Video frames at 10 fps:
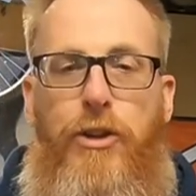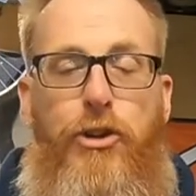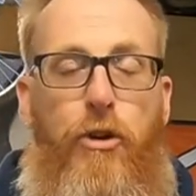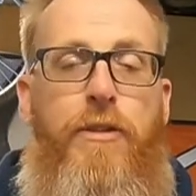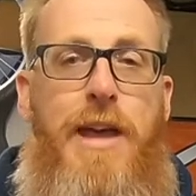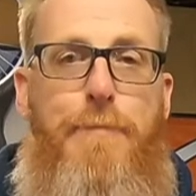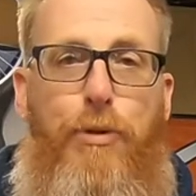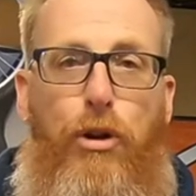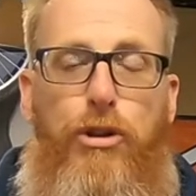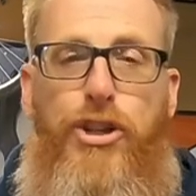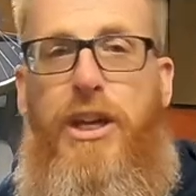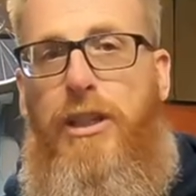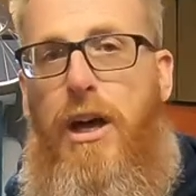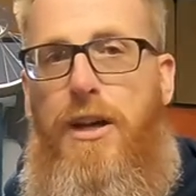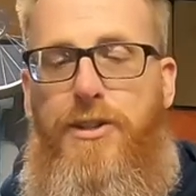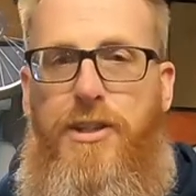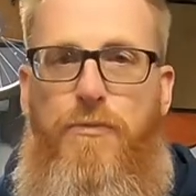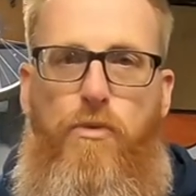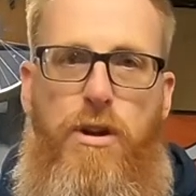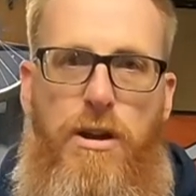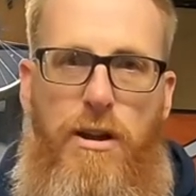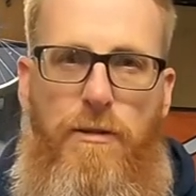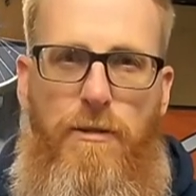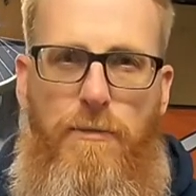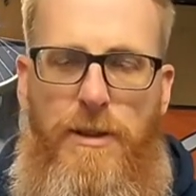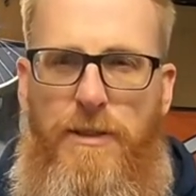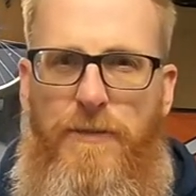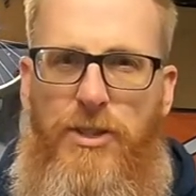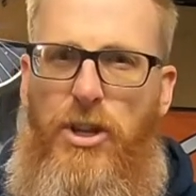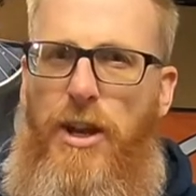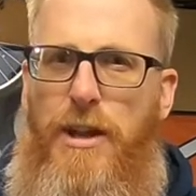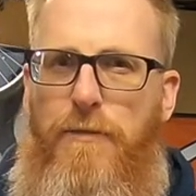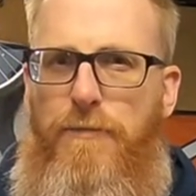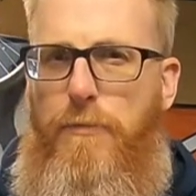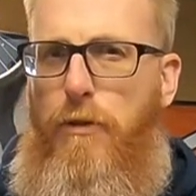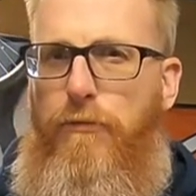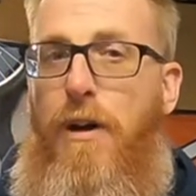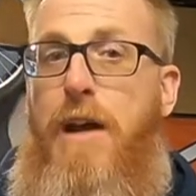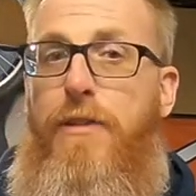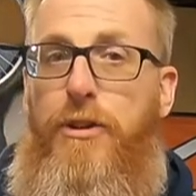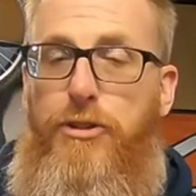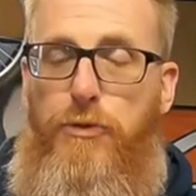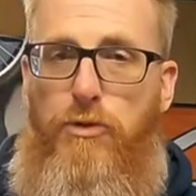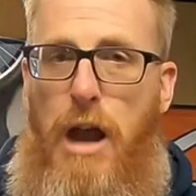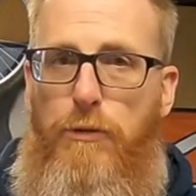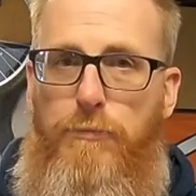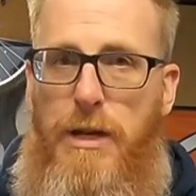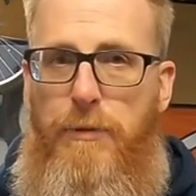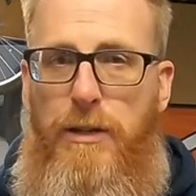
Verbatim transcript: During that purge, he lost somewhere uh, in the vicinity of about 500 subscribers maybe,